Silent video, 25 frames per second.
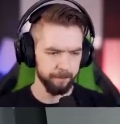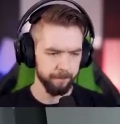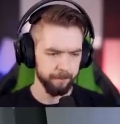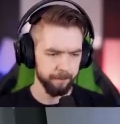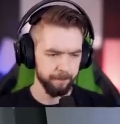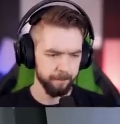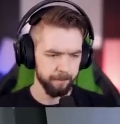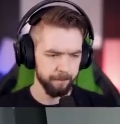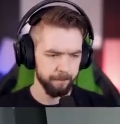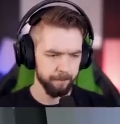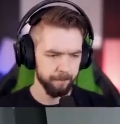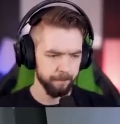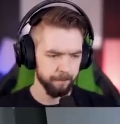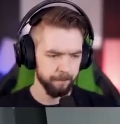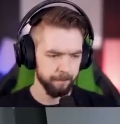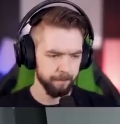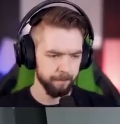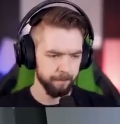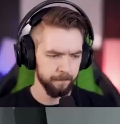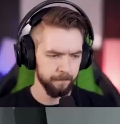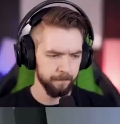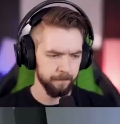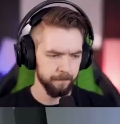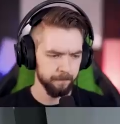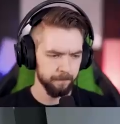
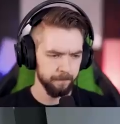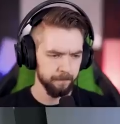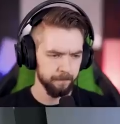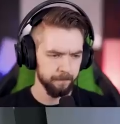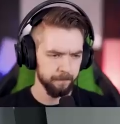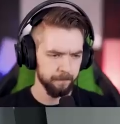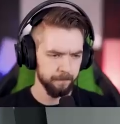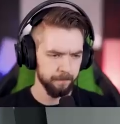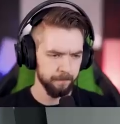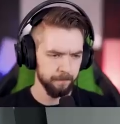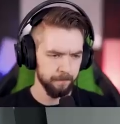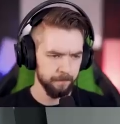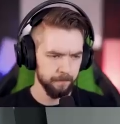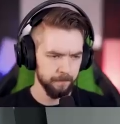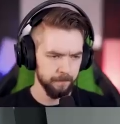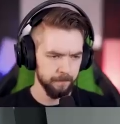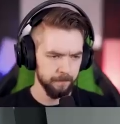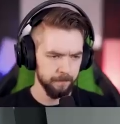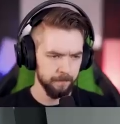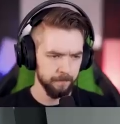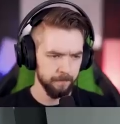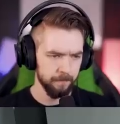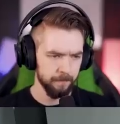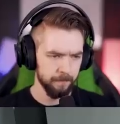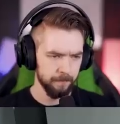
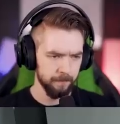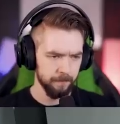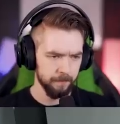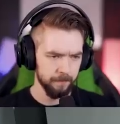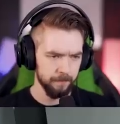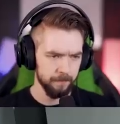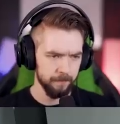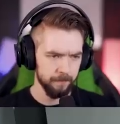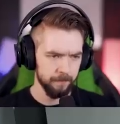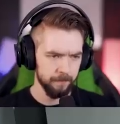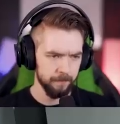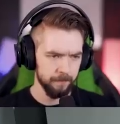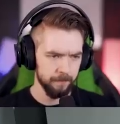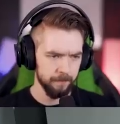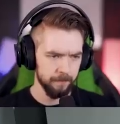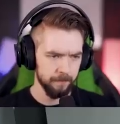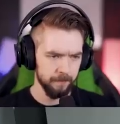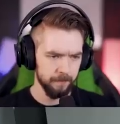[no speech]